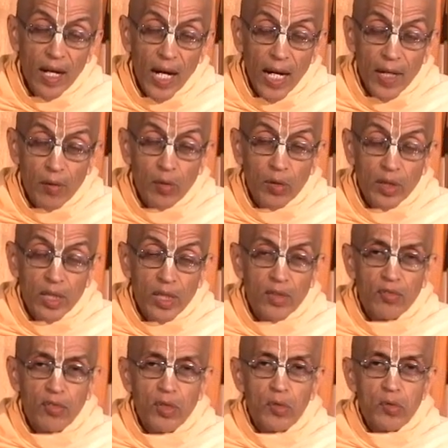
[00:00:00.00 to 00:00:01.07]
I don't
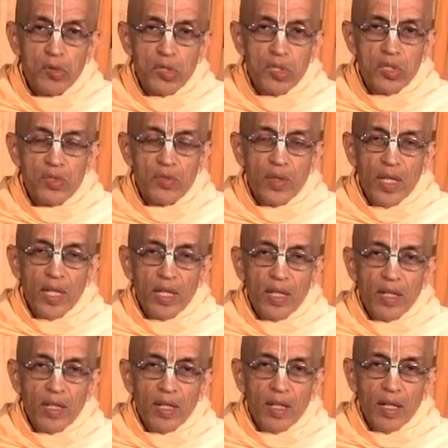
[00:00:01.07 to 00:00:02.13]
confuse
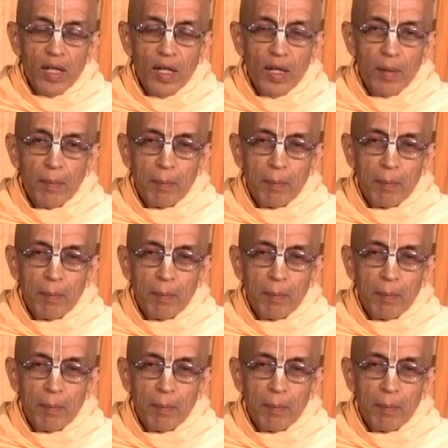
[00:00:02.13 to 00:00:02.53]
uh,